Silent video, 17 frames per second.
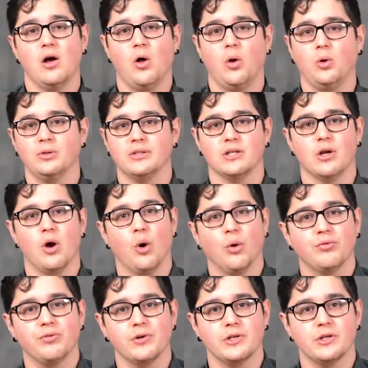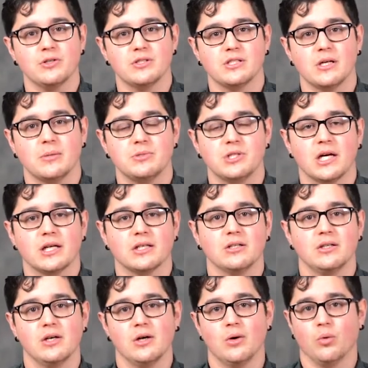Hold it over your
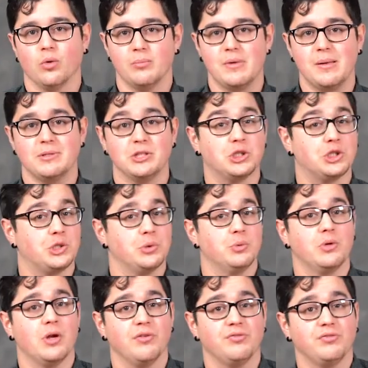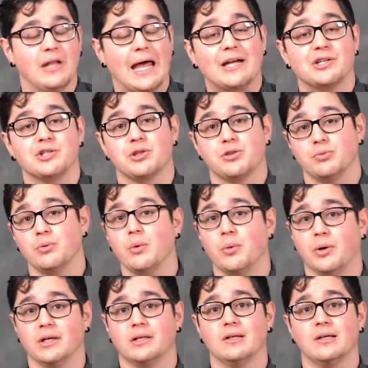subject, or maybe shoot a flash
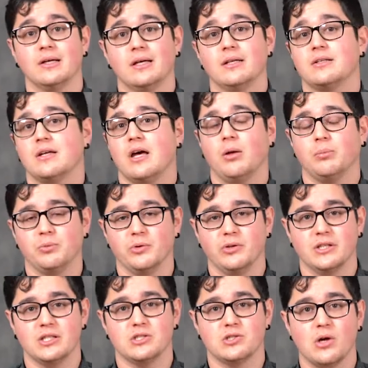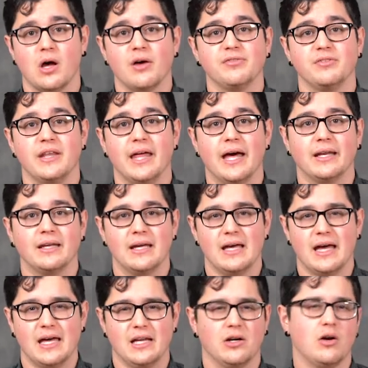through it to help really soften that,
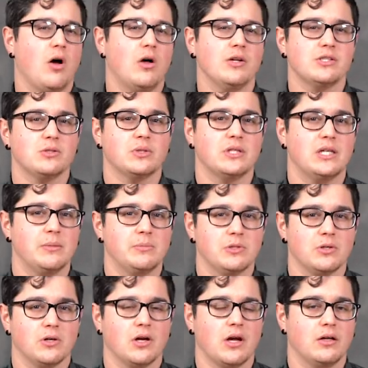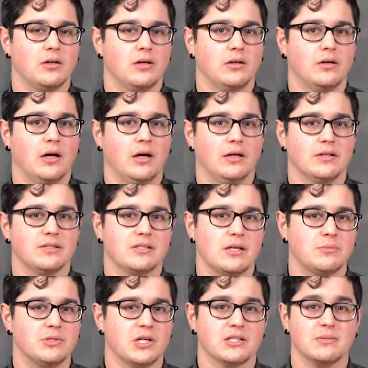and it also keeps your
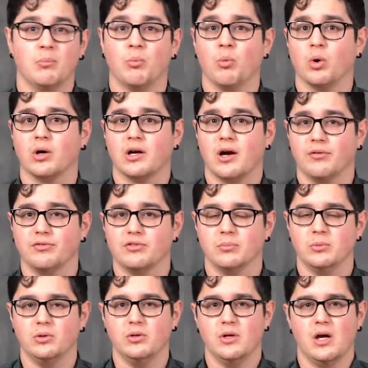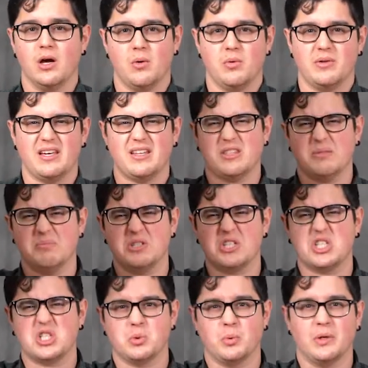subjects more comfortable without them
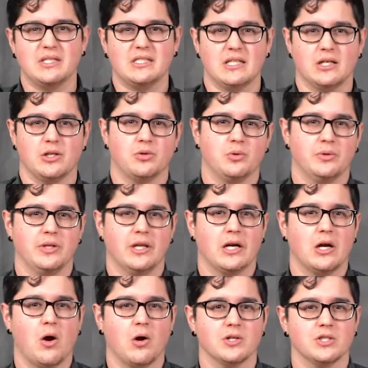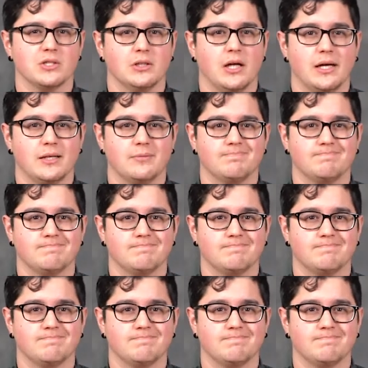squinting through that harsh light.